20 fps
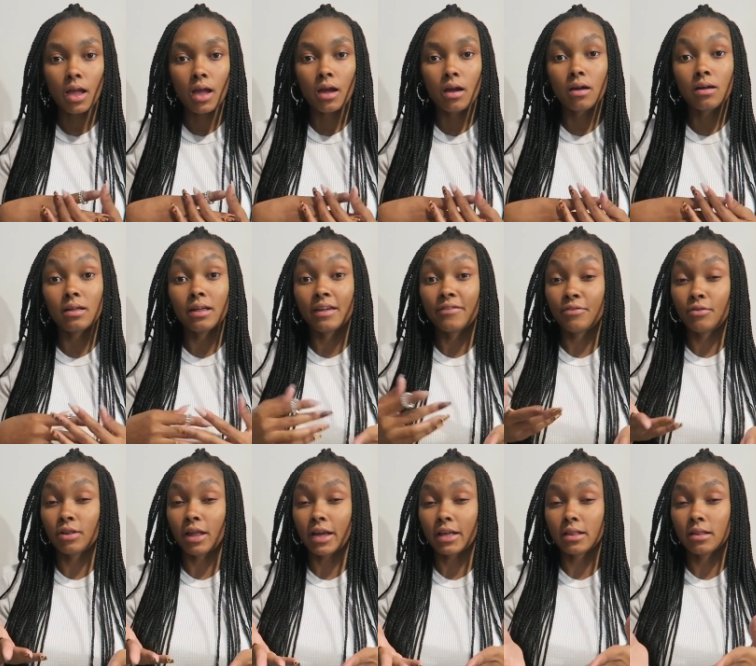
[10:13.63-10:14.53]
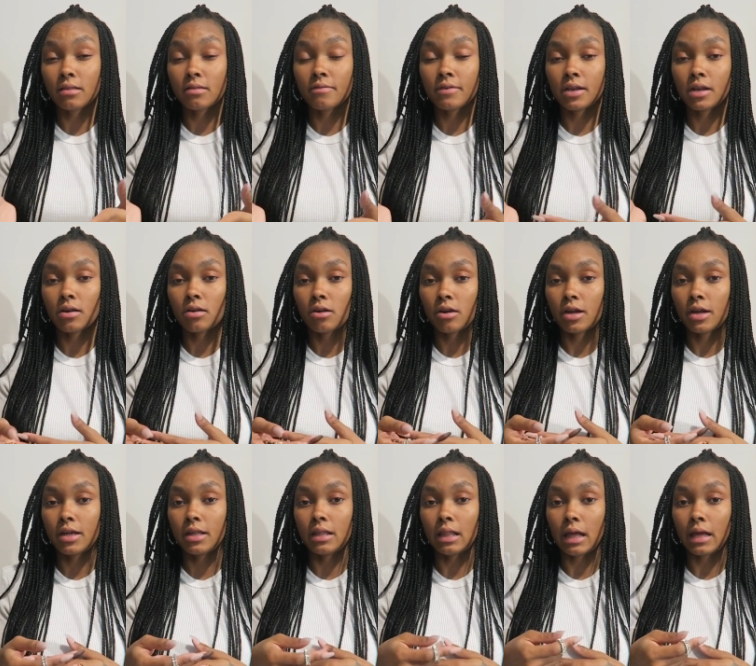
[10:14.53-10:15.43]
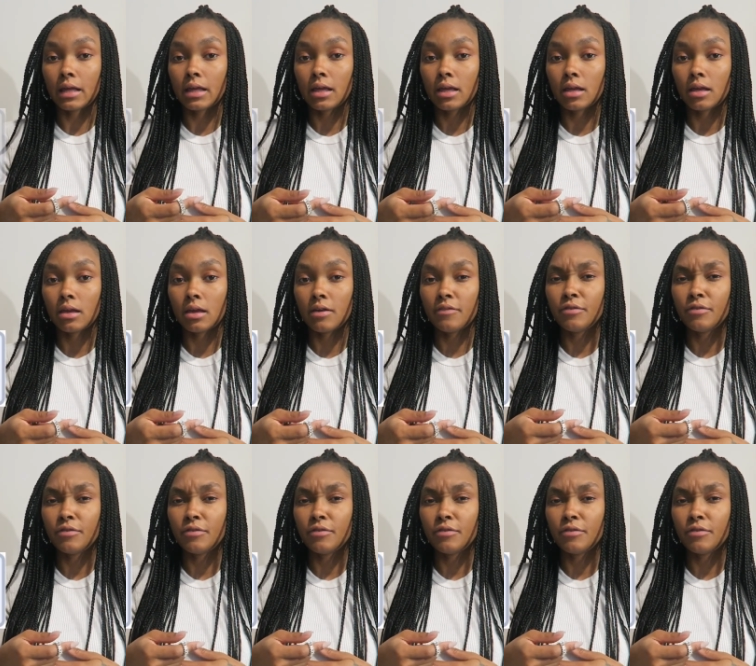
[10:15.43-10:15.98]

If you like this video, go ahead and like it.